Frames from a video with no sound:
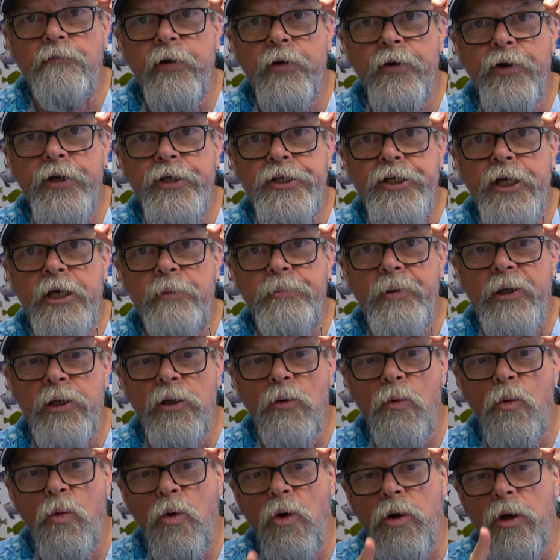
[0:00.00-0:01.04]
very deep in the
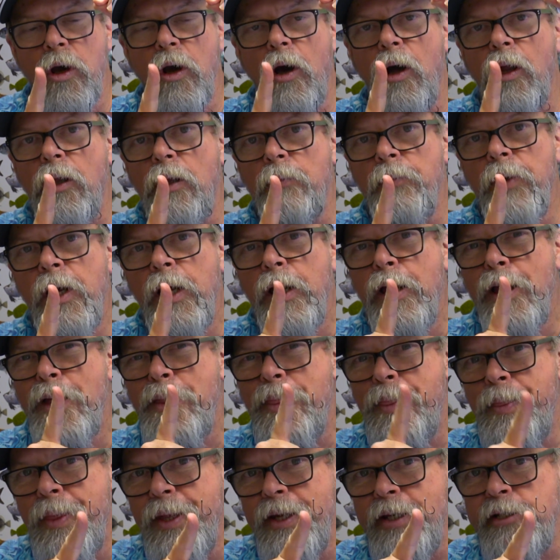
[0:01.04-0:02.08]
water column,
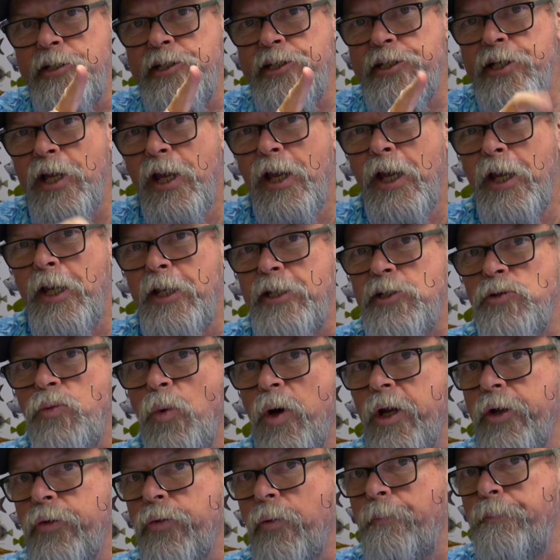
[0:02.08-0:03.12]
this is
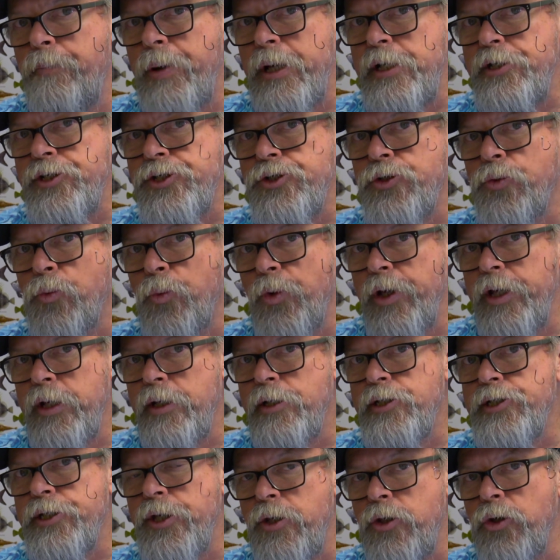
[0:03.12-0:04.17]
one of the best
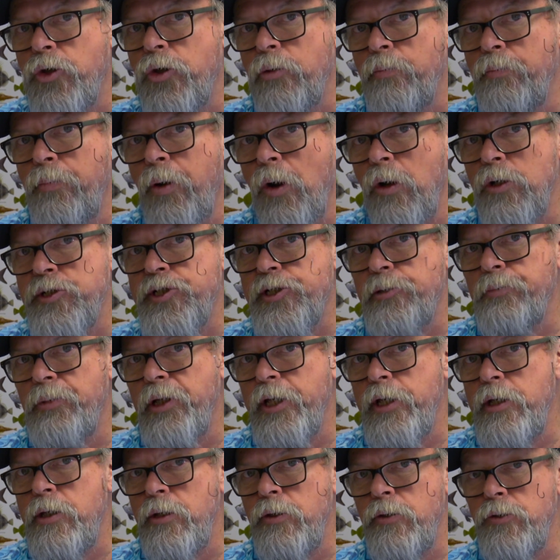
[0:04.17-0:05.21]
rigs that you can possibly
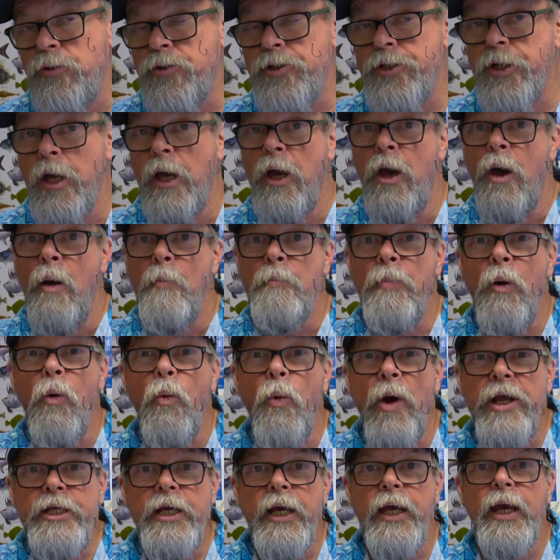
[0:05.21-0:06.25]
use. But
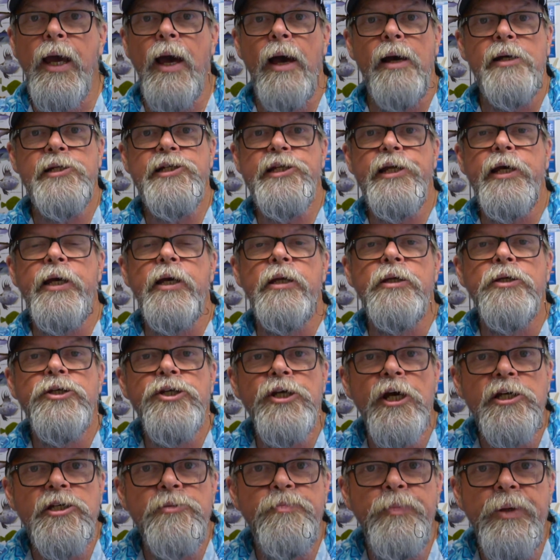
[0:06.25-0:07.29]
when you're casting it,
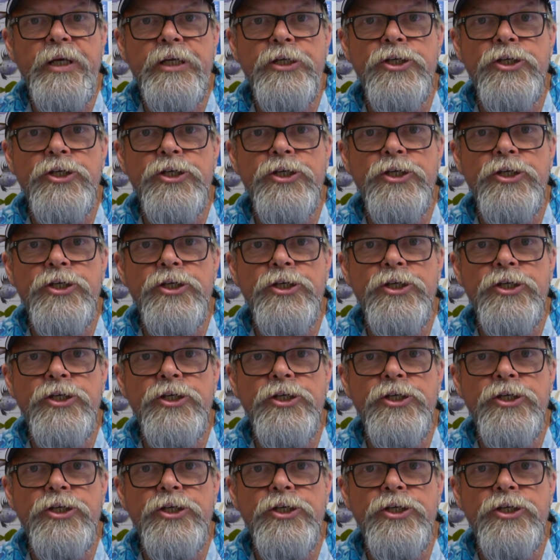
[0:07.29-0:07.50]
just be